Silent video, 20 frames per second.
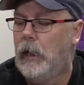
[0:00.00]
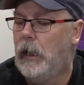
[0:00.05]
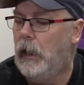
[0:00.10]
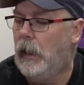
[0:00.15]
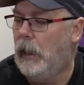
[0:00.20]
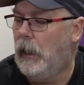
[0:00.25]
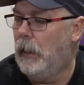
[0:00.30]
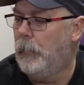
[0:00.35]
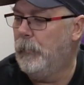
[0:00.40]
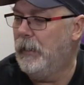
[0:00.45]

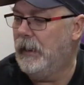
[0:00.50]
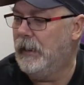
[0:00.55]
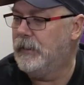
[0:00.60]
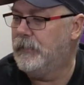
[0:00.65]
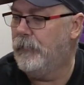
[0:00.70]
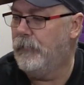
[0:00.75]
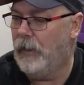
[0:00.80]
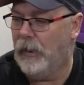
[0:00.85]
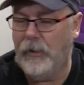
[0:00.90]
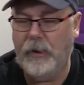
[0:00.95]
Um, it's
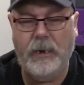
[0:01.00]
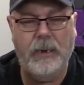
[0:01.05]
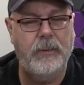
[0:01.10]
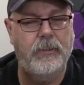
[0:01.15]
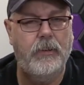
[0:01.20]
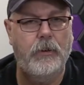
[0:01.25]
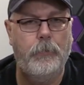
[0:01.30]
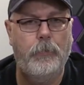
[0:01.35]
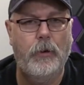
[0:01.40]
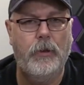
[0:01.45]
very
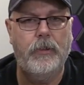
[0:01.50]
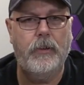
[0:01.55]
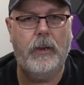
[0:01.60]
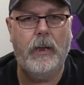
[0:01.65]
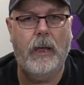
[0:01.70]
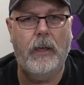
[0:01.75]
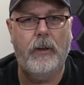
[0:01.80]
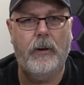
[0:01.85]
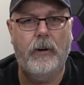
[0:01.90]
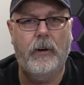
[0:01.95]
easy to put
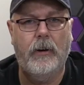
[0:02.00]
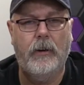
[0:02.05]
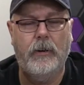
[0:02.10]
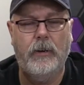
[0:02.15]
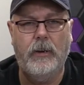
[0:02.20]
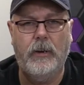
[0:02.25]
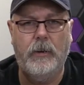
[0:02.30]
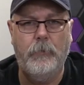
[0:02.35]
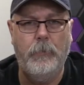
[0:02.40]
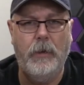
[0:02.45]
together.
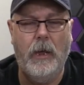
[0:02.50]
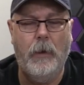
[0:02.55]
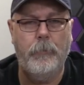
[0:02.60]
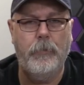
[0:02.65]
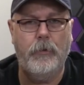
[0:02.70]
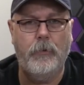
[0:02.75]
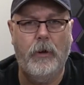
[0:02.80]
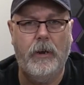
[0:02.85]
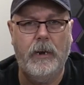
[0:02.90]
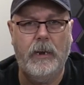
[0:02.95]
You can be up
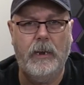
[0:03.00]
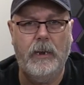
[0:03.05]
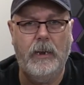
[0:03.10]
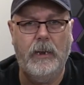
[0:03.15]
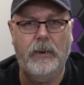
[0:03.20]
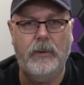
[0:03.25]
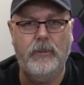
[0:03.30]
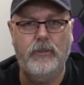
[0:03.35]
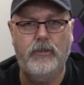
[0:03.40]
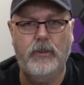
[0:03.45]
and running
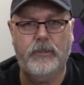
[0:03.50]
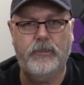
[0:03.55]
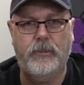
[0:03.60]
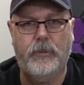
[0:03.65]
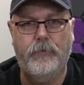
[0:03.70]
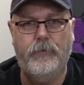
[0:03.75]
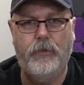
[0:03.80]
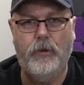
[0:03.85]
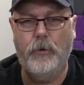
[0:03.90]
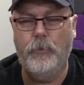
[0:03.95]
in just a
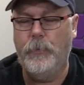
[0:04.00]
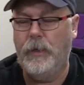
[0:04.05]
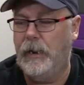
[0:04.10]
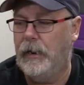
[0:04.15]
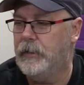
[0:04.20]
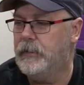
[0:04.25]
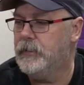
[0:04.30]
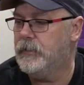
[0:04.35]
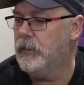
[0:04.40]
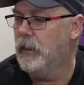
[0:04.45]
few
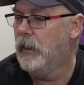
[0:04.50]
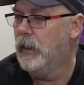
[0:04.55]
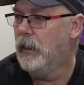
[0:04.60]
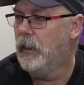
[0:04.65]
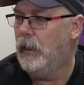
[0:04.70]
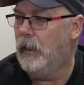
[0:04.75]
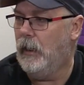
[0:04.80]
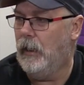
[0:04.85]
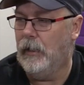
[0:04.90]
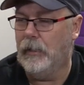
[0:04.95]
minutes.
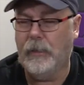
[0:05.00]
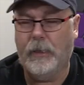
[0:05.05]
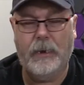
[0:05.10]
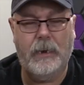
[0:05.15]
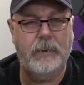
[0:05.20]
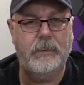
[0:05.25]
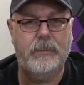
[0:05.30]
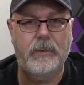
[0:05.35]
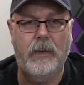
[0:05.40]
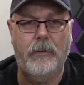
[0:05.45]
Uh, like
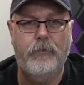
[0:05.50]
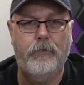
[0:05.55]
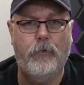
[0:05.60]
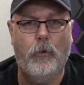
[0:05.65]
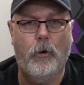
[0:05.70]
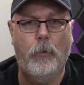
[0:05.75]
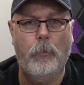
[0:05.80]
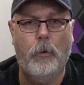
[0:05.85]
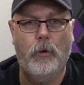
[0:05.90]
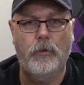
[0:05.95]
I said,
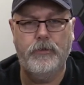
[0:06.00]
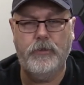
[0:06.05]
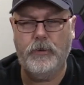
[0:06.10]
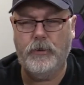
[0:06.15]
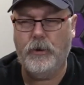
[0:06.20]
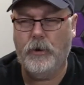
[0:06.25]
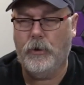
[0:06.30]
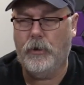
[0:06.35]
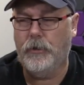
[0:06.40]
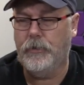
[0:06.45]
four bolts and
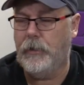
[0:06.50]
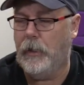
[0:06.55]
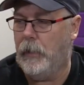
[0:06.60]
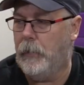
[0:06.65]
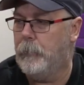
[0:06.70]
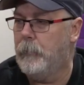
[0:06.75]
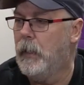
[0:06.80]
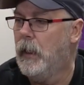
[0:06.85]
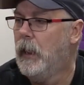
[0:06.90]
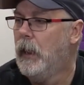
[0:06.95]
you're all
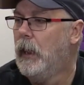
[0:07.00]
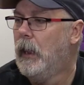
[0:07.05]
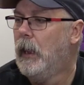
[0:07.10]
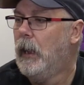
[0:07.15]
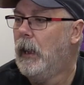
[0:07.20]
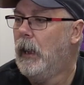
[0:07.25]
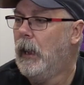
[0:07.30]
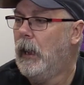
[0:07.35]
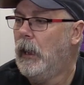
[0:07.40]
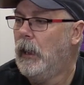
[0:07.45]
done.
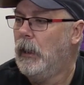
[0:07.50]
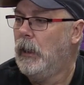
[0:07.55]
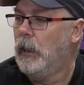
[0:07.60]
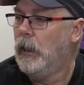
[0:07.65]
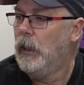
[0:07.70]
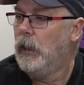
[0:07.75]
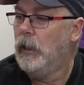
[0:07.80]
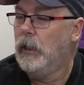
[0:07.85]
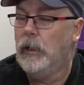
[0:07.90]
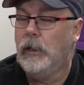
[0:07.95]

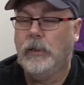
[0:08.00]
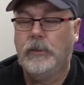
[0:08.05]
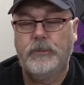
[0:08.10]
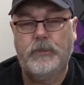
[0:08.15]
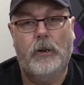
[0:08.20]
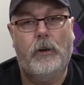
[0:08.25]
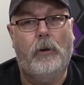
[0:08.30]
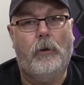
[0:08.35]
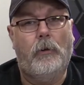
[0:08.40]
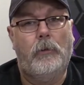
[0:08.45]

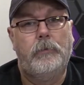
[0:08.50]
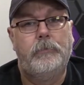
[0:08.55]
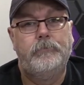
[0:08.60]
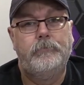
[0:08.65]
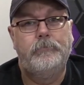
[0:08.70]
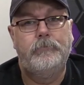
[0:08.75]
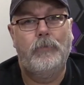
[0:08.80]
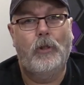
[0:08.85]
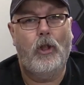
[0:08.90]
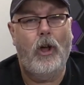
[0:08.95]
So,
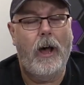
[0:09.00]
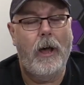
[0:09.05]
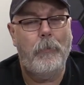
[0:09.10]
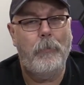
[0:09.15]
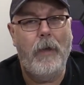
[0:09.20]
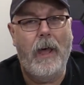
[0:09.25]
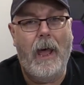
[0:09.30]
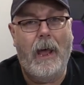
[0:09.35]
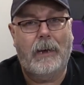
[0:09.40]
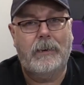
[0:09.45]

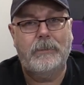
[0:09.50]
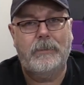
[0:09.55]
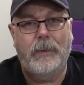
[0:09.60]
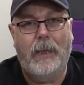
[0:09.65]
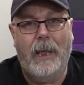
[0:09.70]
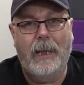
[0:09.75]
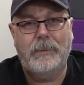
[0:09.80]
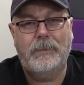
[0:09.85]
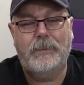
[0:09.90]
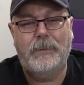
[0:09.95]
Lotmaxx
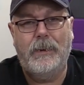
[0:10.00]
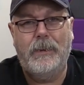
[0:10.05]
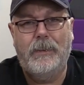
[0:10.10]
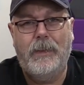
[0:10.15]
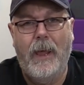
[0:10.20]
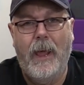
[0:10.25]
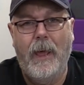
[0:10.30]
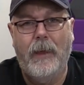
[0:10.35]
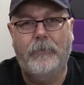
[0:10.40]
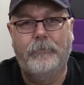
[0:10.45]

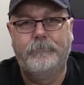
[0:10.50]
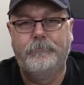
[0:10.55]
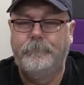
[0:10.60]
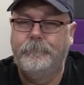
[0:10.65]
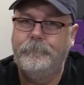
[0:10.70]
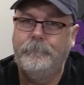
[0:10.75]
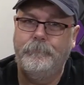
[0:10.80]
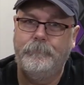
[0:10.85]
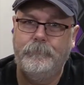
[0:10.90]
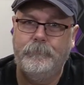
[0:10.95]
SC10
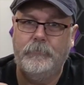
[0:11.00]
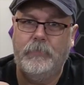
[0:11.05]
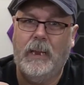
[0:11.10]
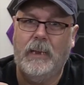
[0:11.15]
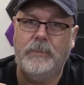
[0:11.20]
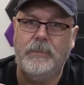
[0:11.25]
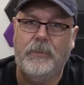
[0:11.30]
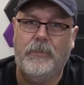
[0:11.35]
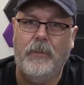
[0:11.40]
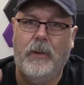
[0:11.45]

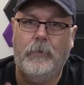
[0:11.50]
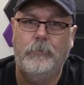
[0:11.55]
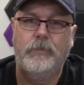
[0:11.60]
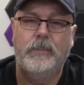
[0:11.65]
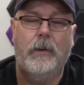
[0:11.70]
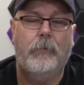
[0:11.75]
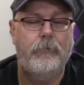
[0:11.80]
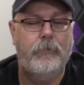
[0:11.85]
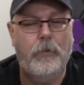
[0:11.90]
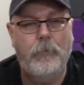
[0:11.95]
gets a thumbs
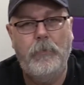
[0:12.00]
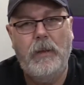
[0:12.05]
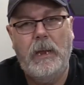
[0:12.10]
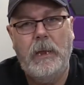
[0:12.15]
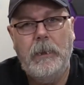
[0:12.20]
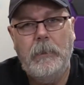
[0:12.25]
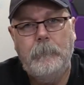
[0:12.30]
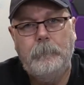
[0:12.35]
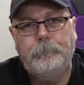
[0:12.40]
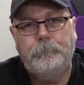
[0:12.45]
up from
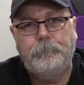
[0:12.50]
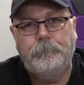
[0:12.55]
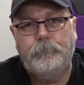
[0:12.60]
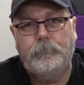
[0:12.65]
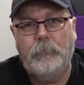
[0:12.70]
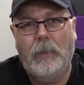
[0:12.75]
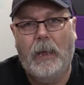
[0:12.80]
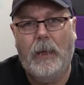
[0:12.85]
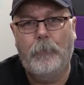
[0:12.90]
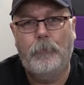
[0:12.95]
me
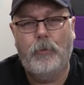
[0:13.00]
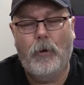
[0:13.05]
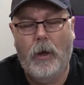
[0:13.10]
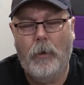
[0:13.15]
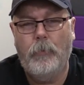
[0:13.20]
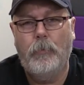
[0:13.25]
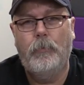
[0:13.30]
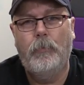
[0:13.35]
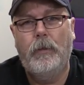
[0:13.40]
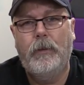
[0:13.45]
and
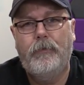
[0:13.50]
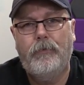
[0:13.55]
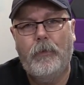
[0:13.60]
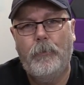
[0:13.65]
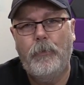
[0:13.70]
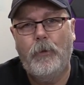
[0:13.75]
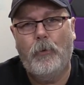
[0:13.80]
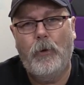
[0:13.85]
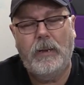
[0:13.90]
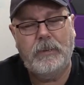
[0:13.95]
probably
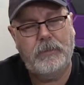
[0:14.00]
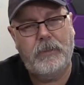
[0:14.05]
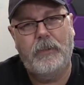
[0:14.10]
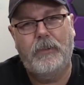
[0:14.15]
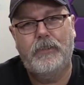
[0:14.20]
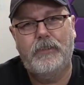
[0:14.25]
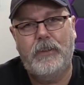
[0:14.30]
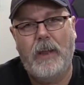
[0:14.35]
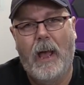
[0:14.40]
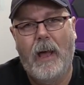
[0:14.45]
from the rest of
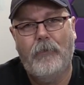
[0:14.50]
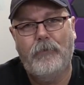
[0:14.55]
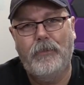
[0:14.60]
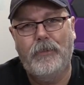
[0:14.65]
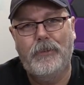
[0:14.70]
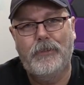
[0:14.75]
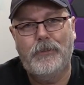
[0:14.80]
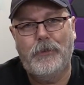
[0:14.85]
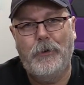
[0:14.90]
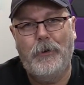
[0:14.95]
the staff in
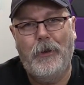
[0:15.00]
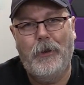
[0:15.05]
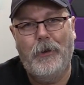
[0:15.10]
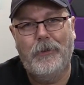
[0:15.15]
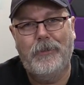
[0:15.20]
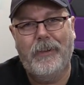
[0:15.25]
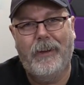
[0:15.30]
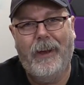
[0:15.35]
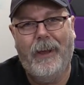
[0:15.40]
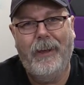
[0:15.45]
the studio
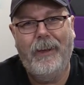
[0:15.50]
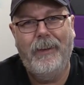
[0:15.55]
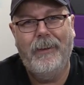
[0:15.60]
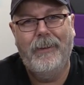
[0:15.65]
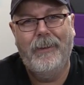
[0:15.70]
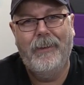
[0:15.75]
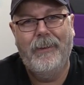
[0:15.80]
today.